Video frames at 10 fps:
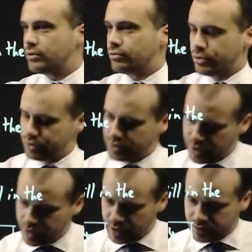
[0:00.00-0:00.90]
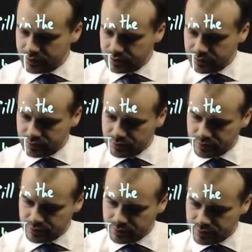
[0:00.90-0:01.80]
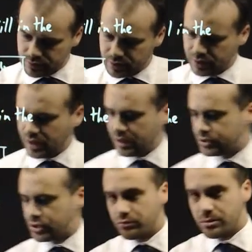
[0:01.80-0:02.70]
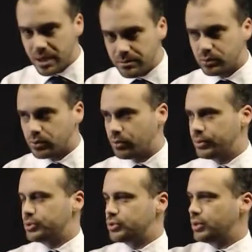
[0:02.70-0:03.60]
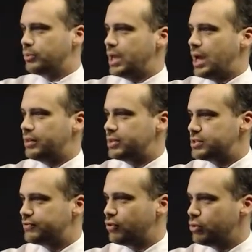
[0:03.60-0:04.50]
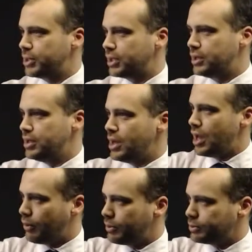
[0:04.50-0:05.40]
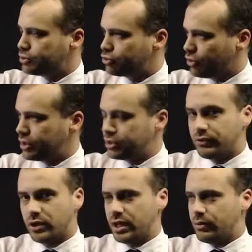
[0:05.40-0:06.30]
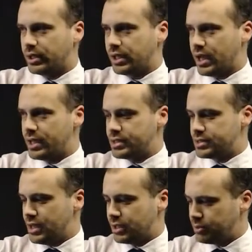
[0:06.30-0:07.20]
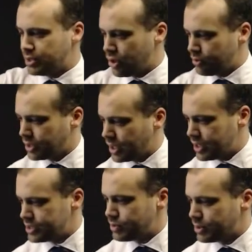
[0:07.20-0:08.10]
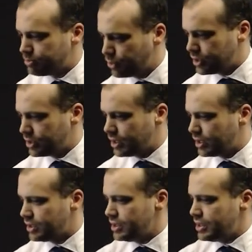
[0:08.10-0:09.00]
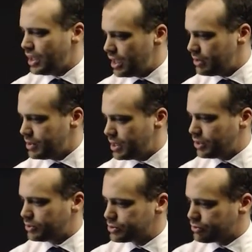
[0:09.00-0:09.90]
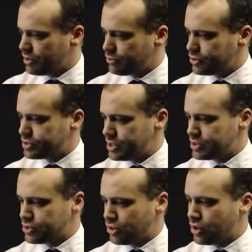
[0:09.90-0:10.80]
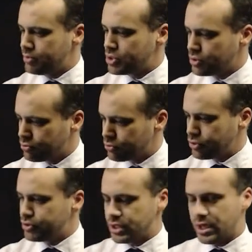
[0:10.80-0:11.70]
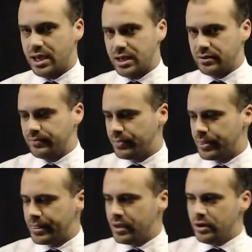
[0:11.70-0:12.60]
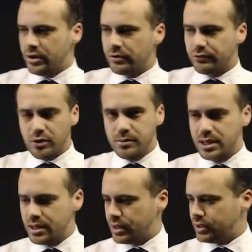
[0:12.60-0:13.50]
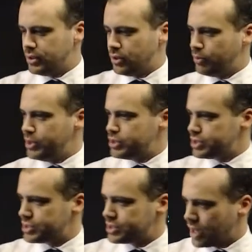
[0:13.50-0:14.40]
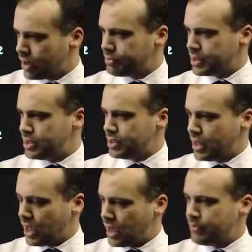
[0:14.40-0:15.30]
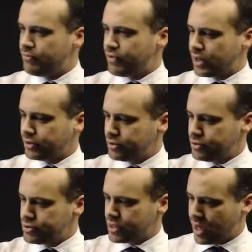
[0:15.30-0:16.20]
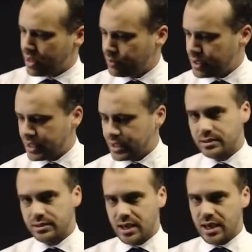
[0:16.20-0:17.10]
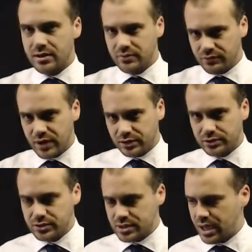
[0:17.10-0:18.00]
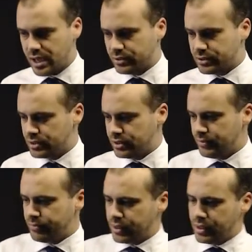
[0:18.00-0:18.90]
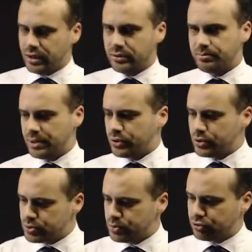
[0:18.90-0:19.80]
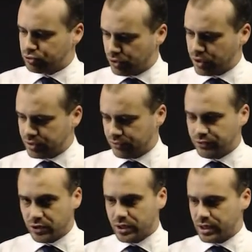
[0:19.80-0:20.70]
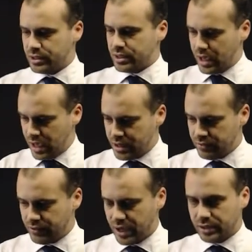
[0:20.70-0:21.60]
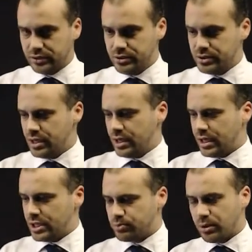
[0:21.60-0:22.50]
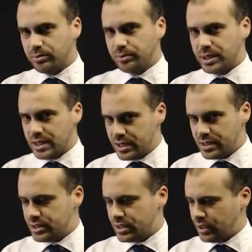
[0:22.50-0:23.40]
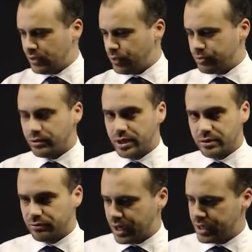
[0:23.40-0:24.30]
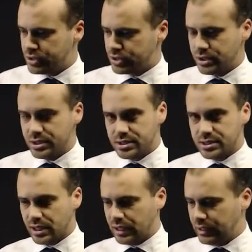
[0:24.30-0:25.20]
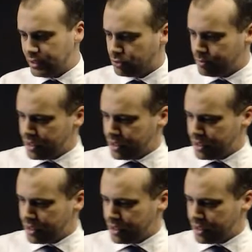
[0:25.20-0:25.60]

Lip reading: root N. Okay, so remember what we were doing. We had this formula and we were trying to find out what K is. Now that we know what K is, we can put it in there. M equals 3 root 6 times root N. From here, we just sub in M values and we get N values out. Now, because we're trying to find N values, it's probably easier if we rearrange this a little